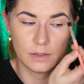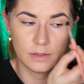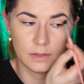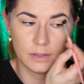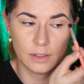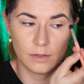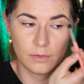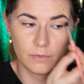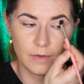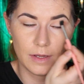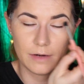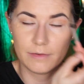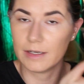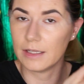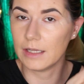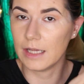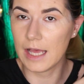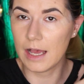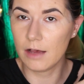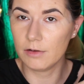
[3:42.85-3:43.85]
They are very
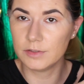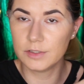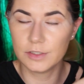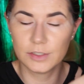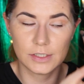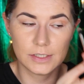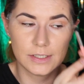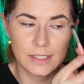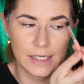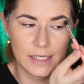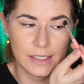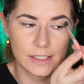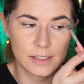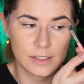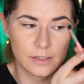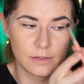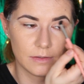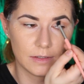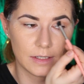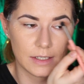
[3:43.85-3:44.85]
loud today,
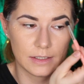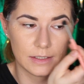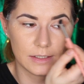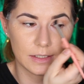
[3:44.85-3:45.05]
so